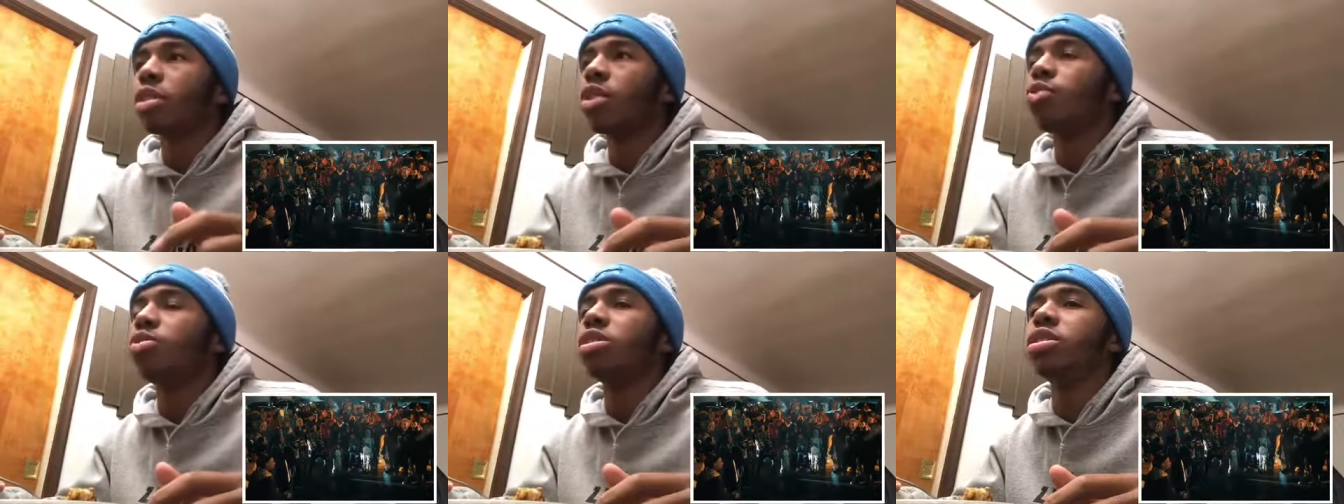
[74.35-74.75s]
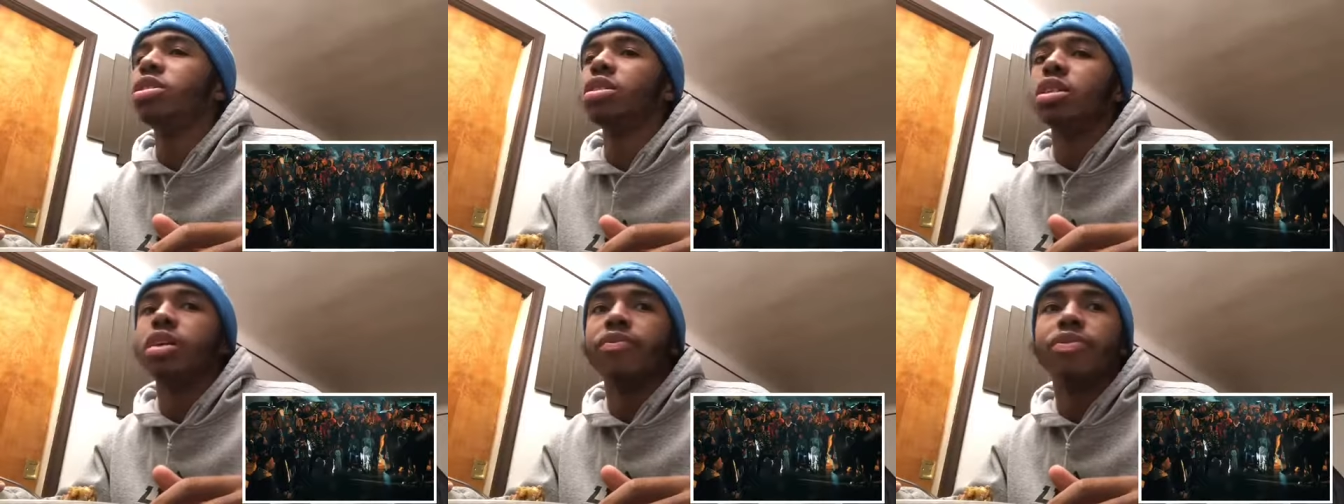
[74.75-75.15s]
What is
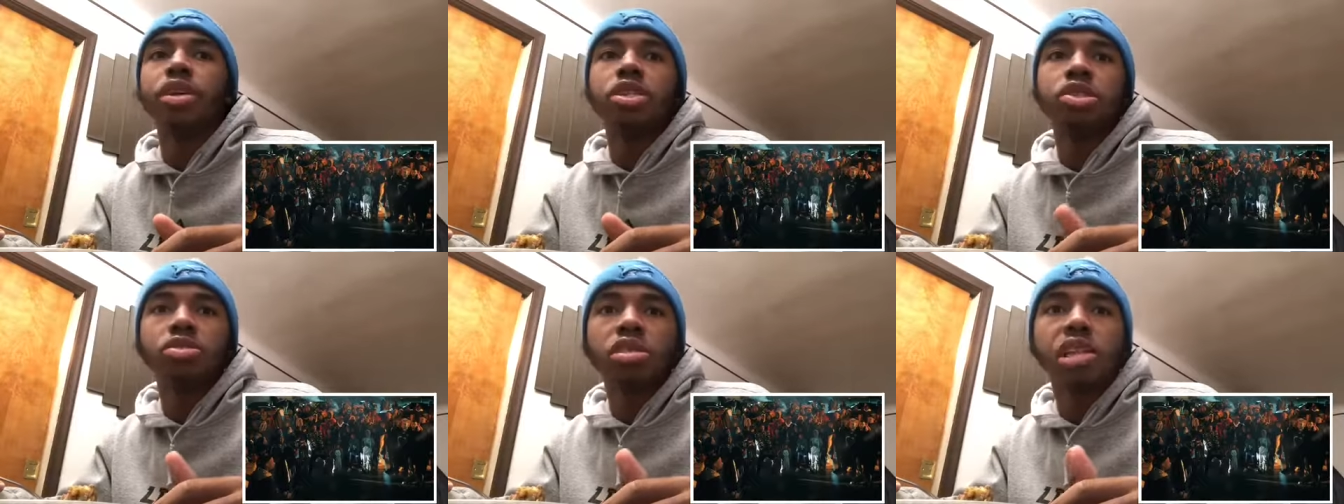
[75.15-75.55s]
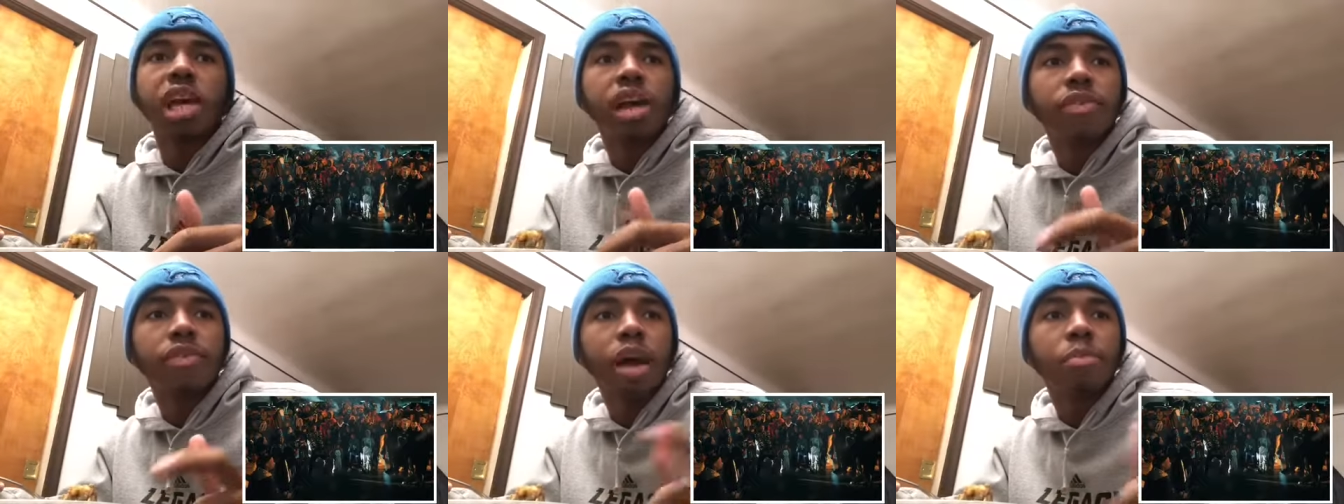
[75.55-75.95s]
it? Official
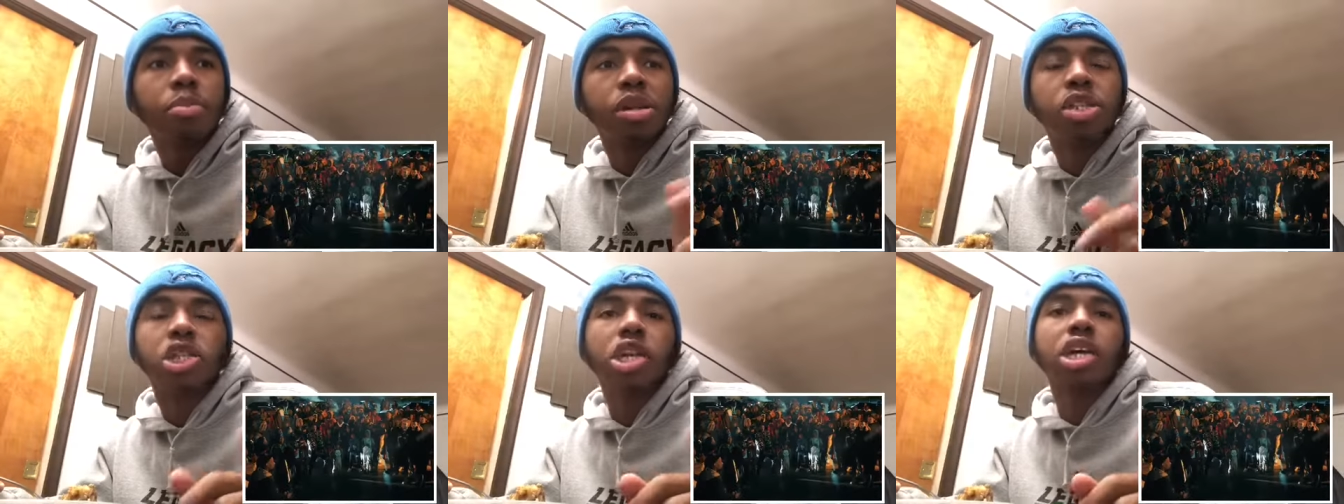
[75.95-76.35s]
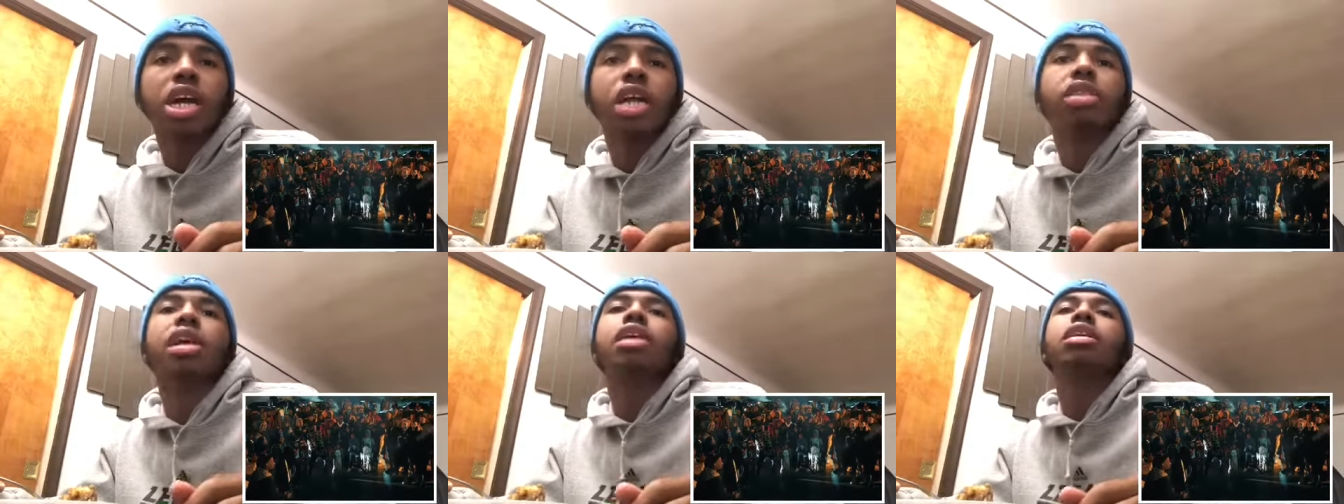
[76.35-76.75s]
stuff. I'm pretty sure he
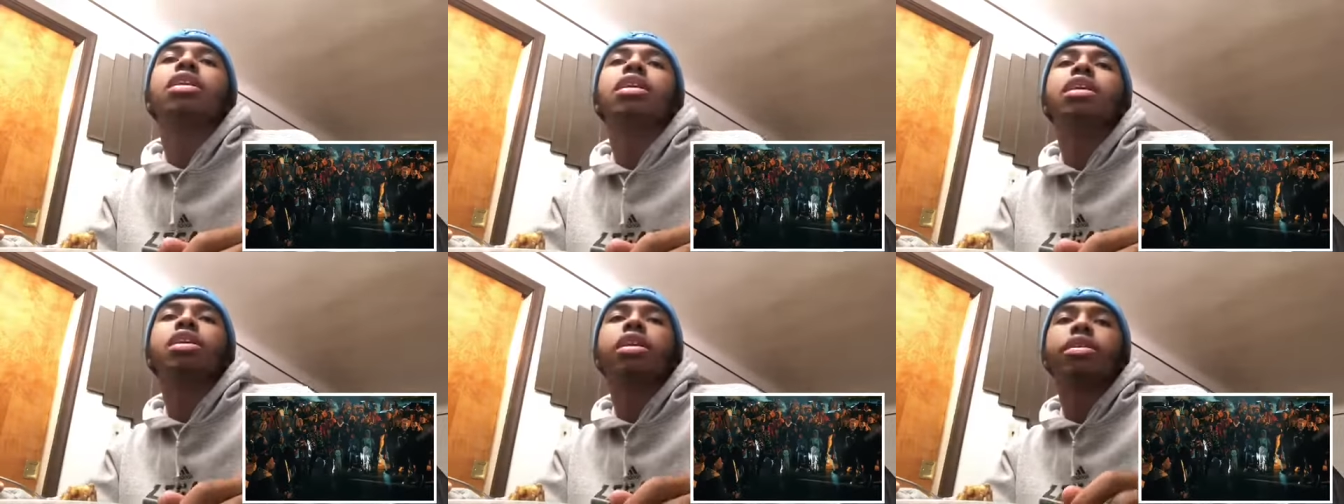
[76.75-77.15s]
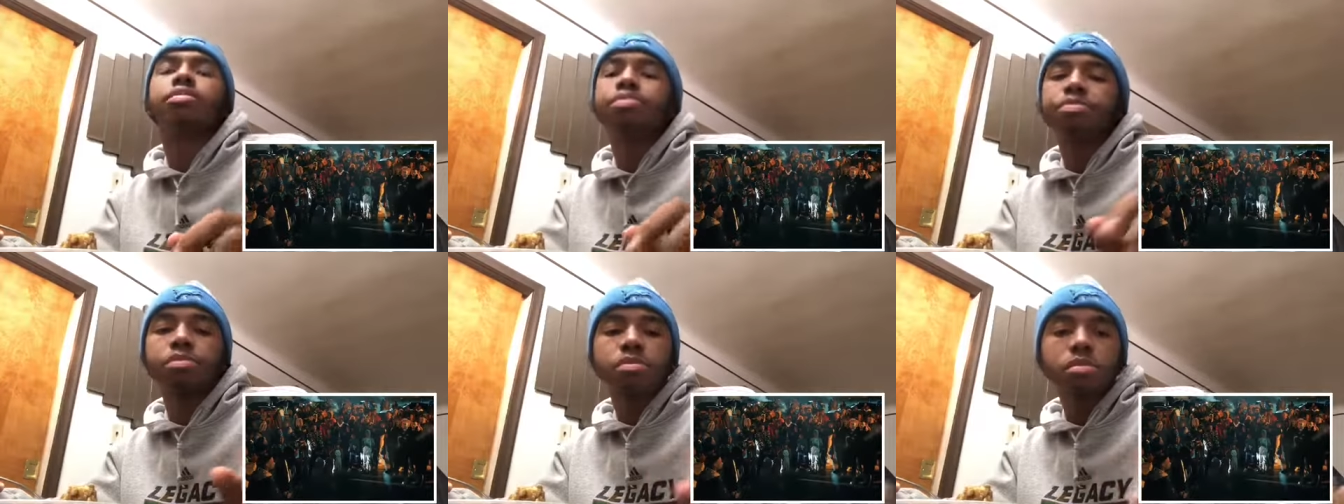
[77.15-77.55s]
got that nigga in that.
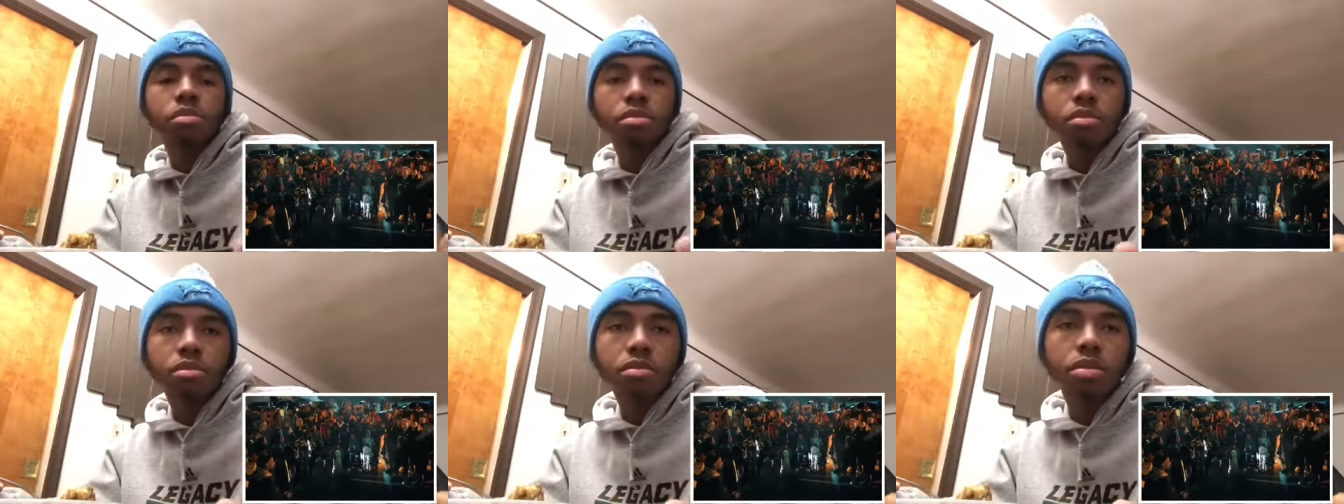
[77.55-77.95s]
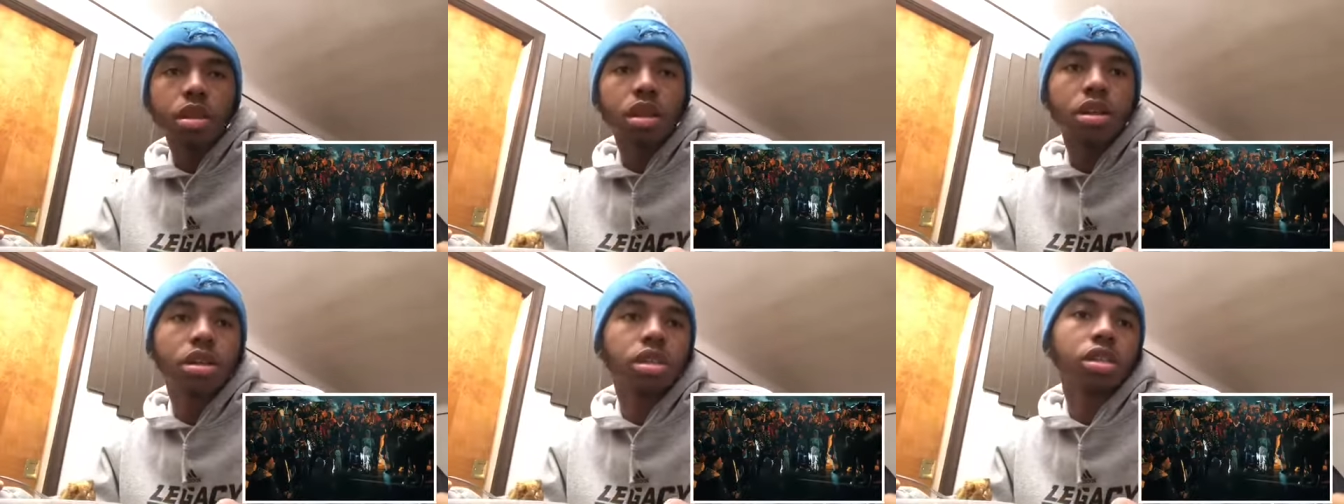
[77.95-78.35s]

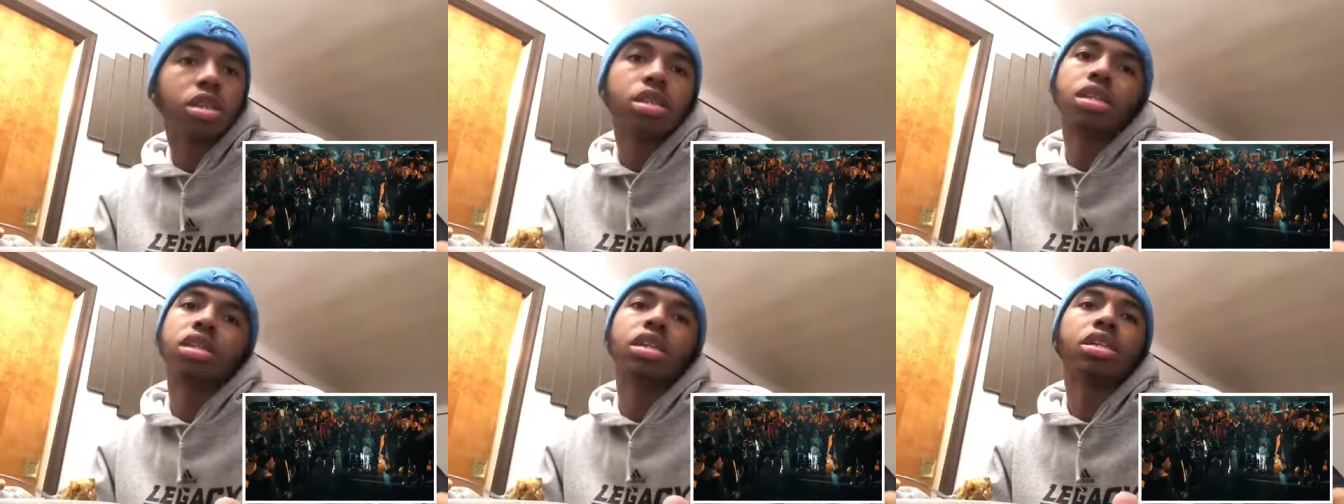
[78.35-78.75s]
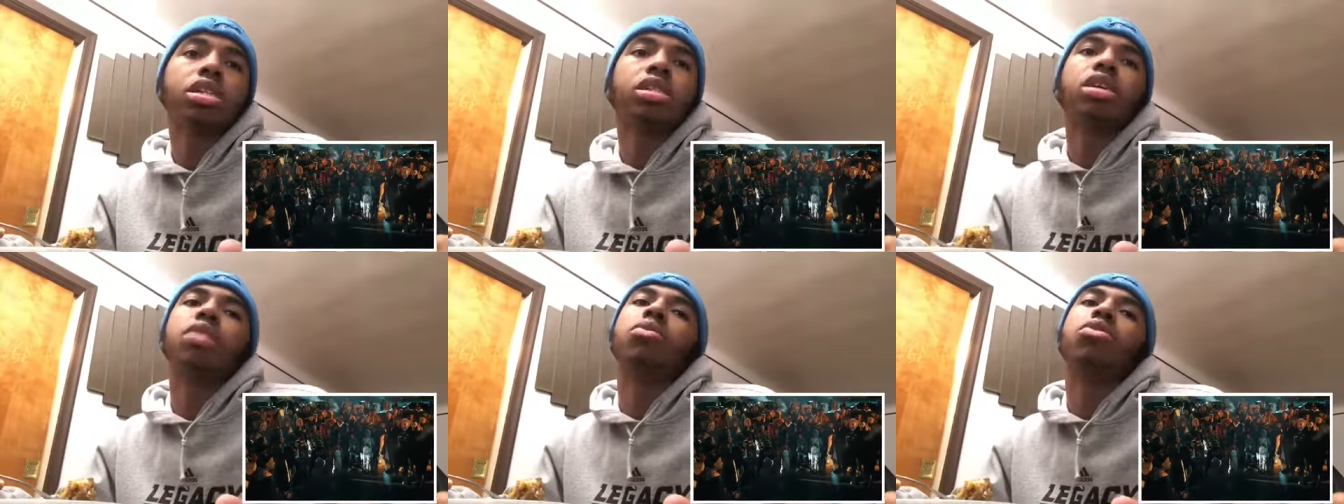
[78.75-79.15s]
Let's
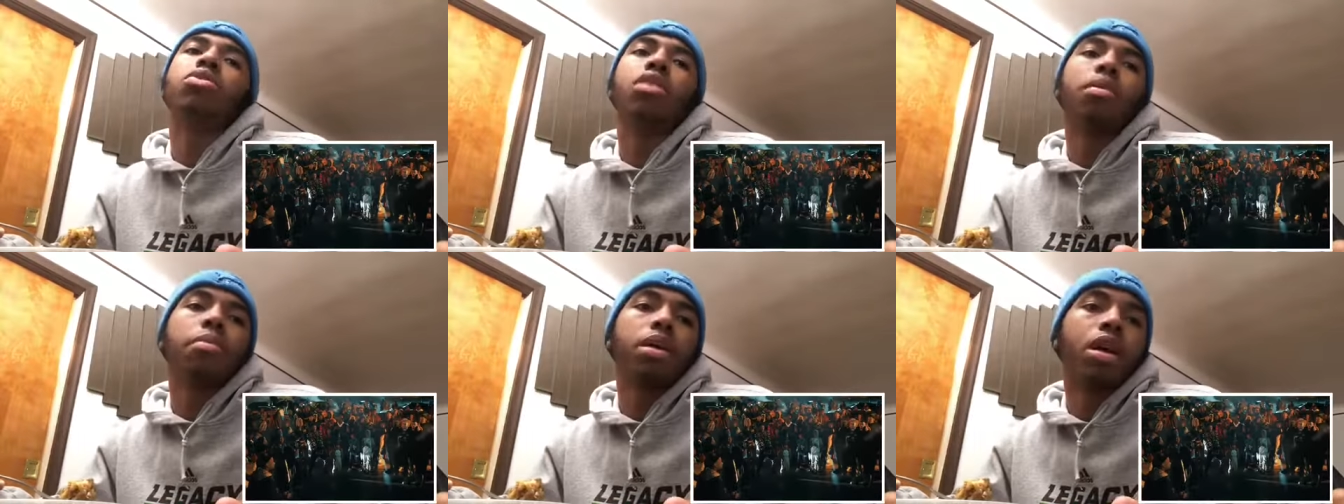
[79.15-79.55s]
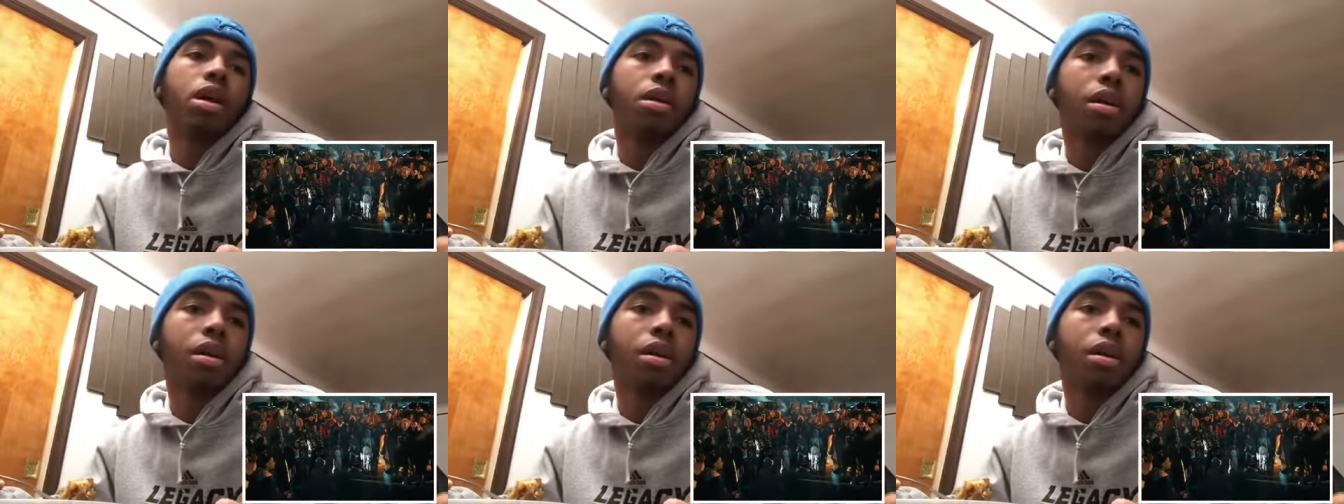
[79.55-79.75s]
just keep going, man.